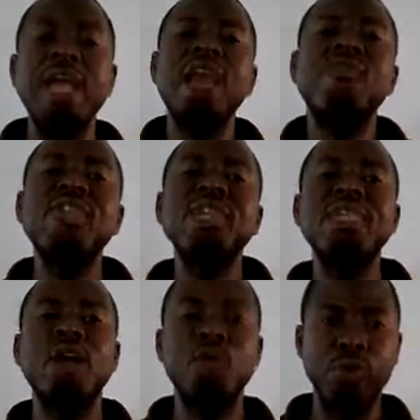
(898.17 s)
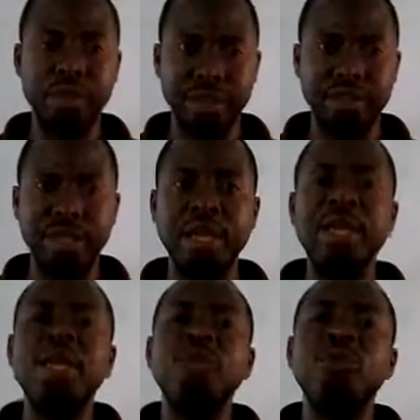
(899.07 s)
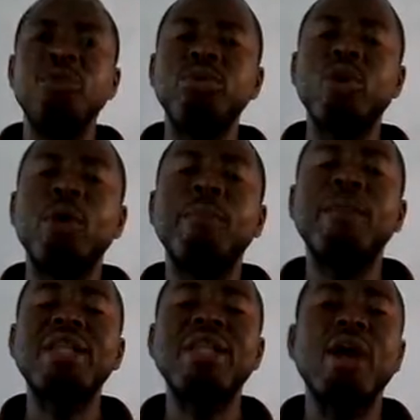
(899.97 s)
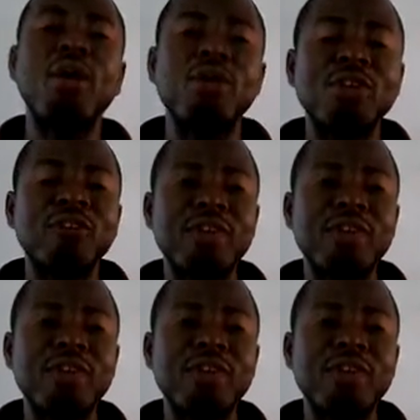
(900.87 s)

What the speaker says: Even in the cooking, your mother or your